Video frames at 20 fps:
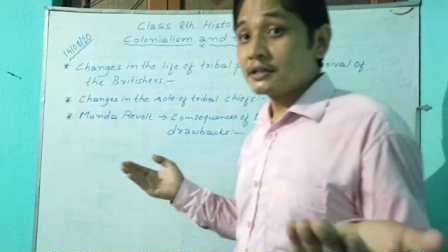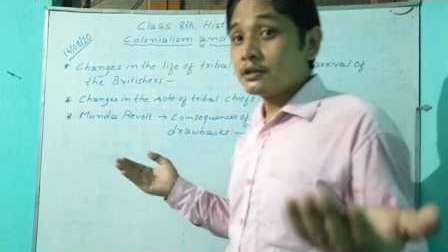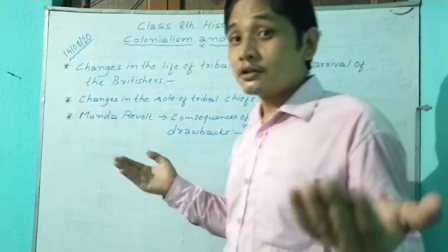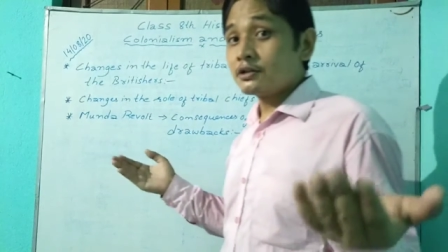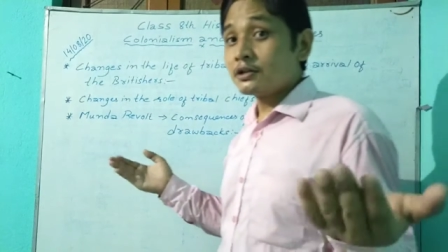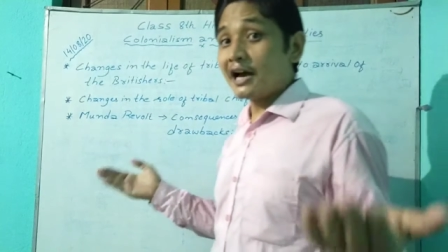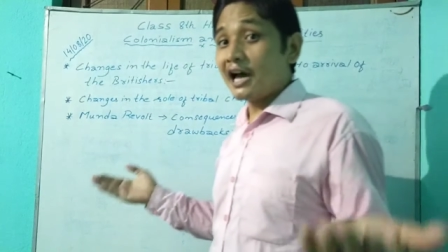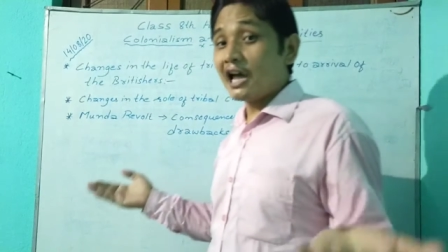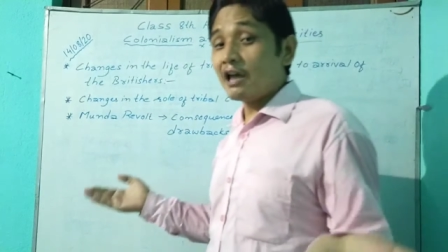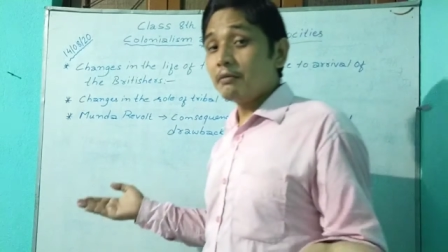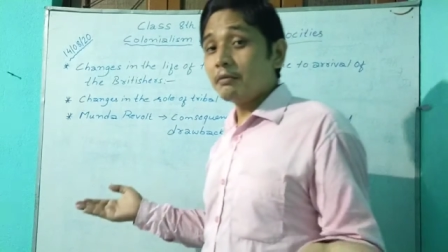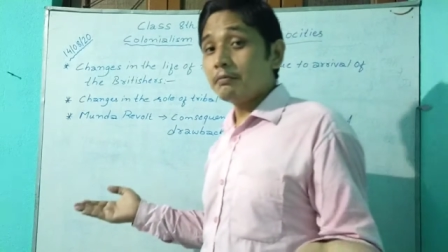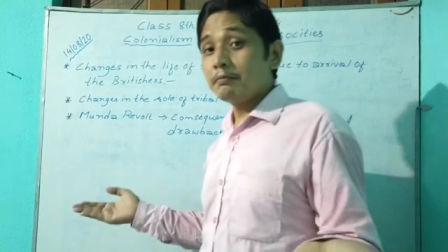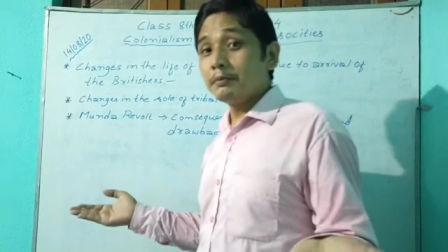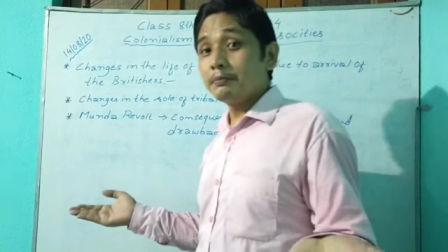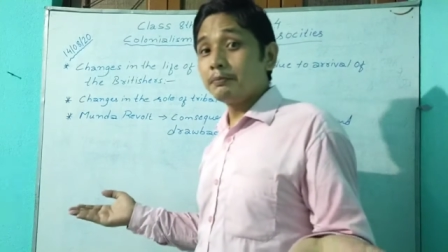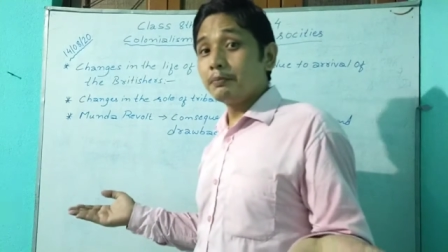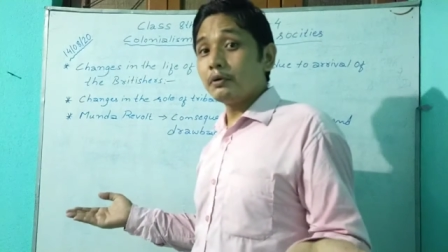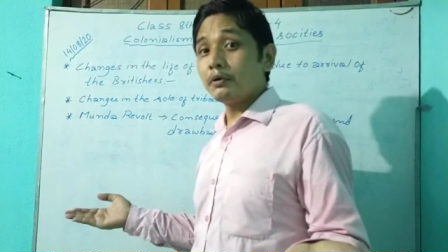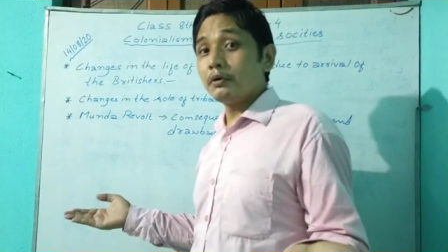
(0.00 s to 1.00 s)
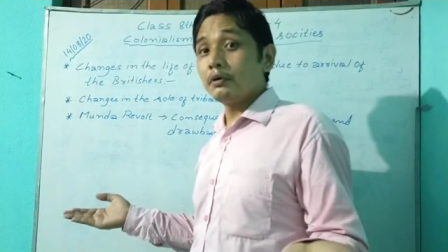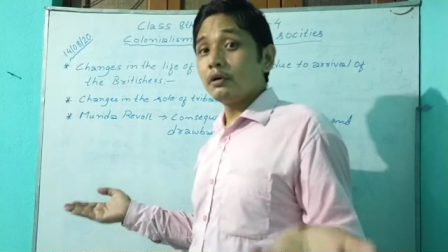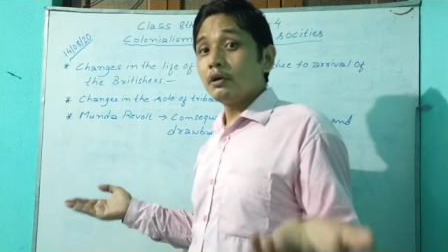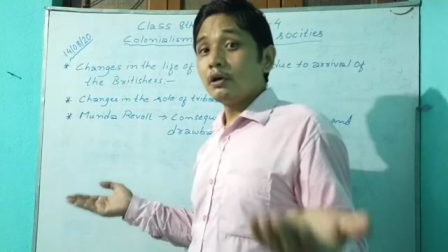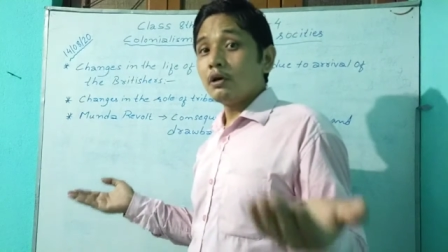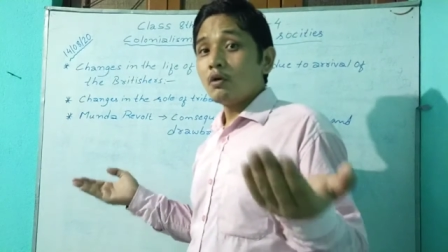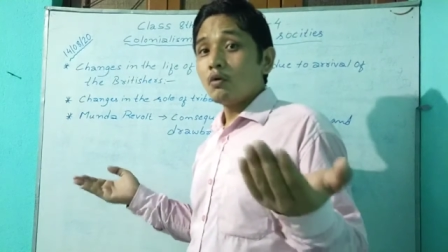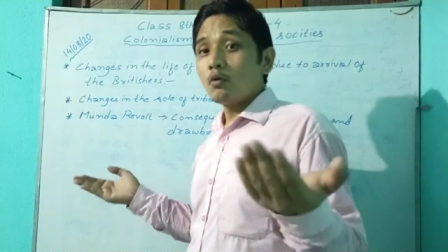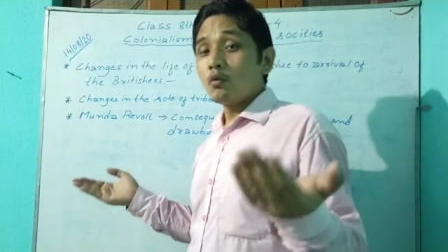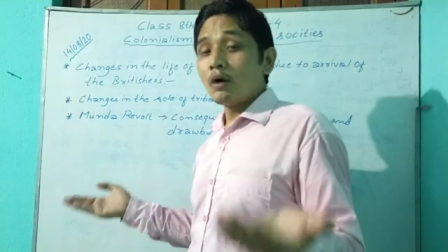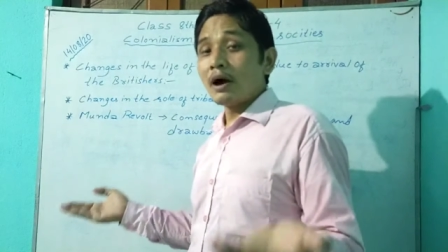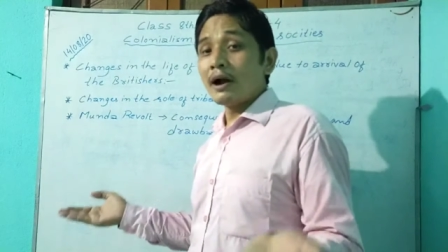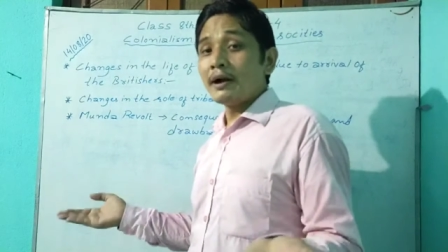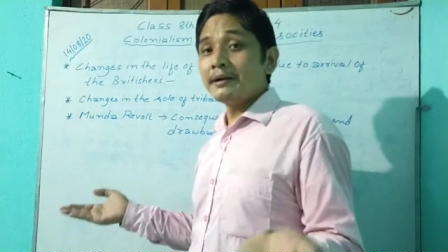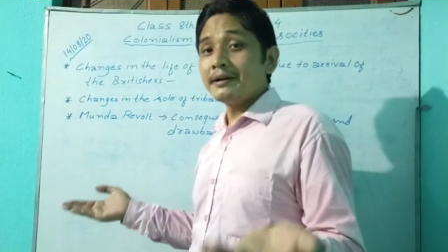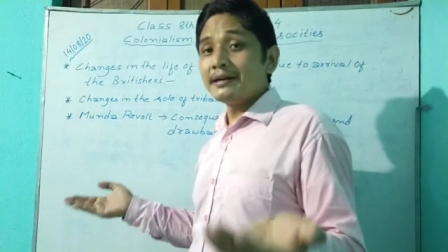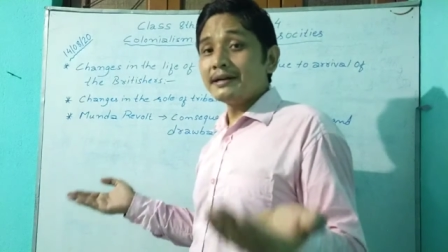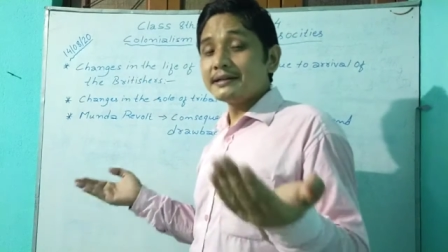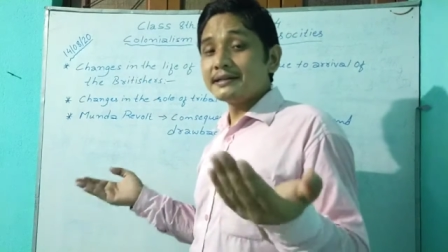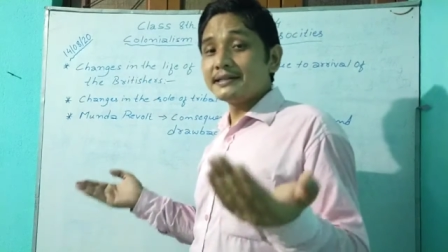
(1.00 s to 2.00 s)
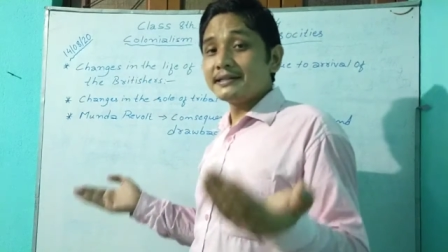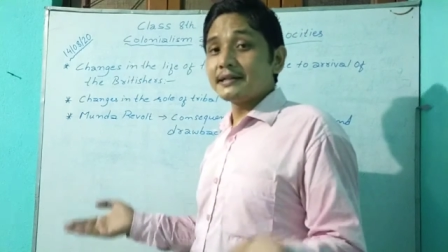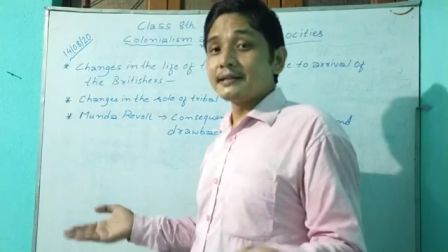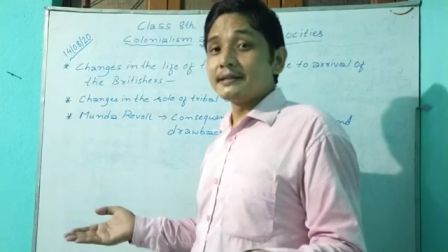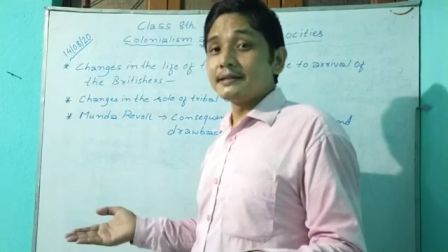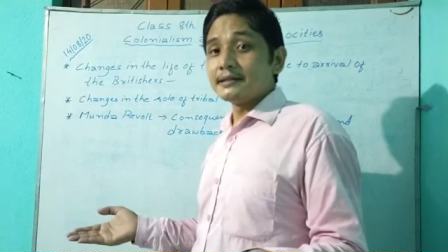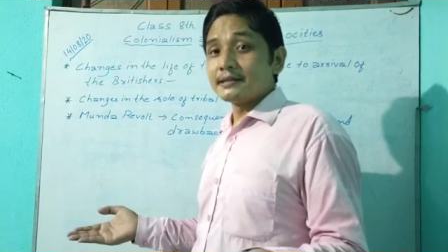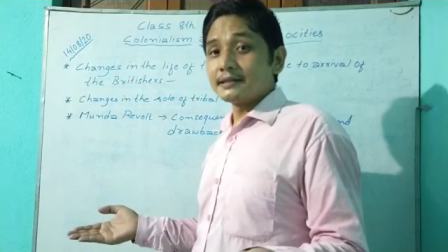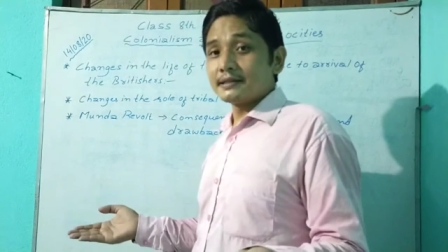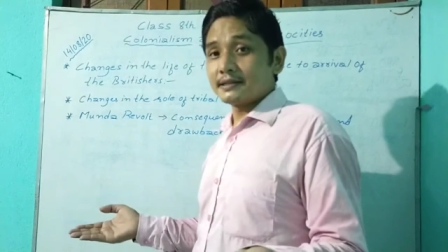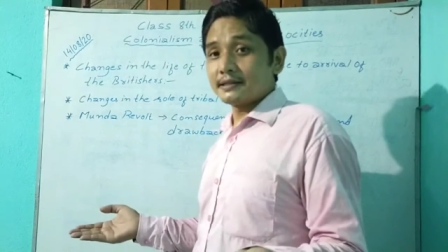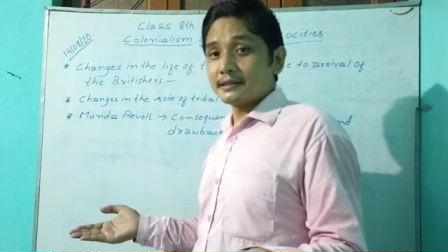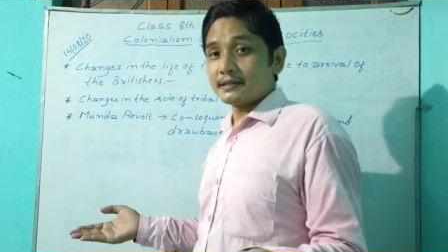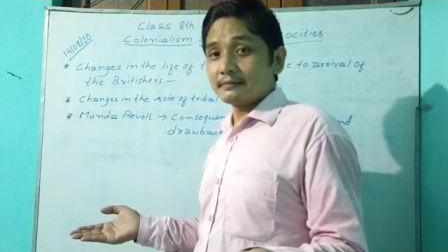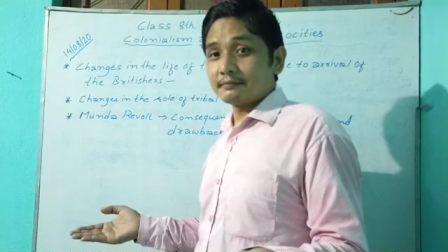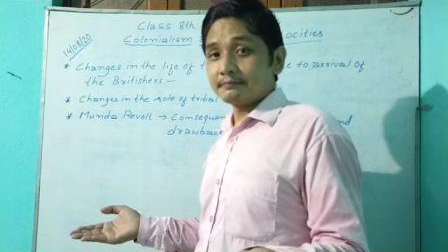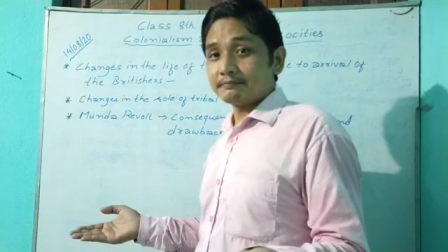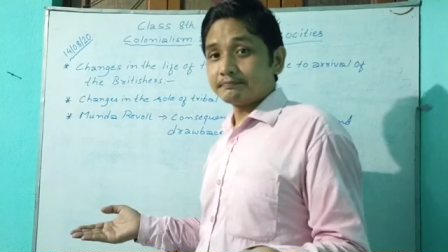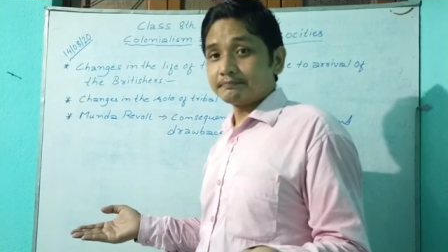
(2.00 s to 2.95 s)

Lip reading: Tribal people wanted changes.